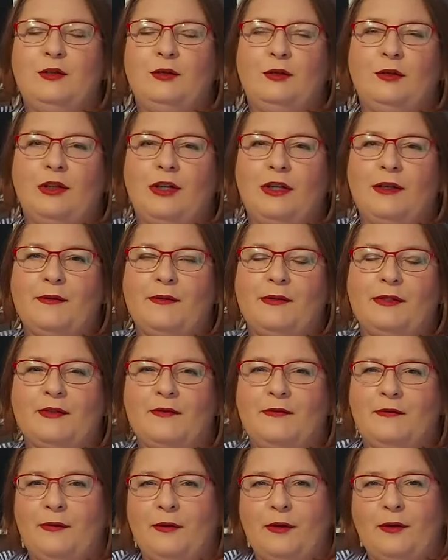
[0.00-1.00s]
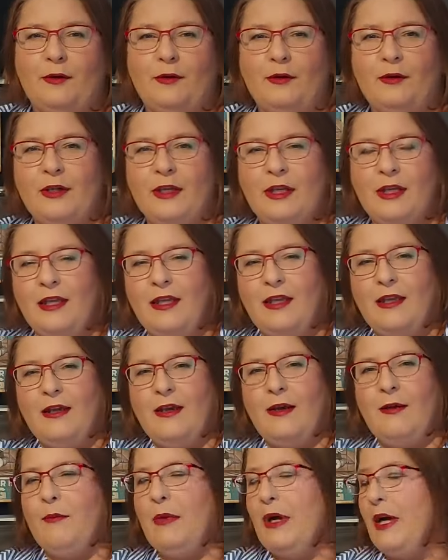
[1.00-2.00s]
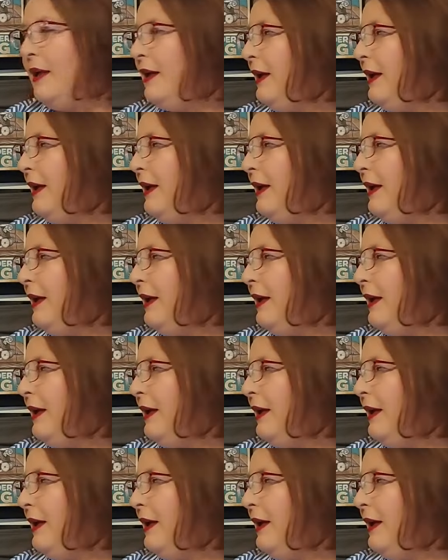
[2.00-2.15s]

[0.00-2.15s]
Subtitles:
too close for my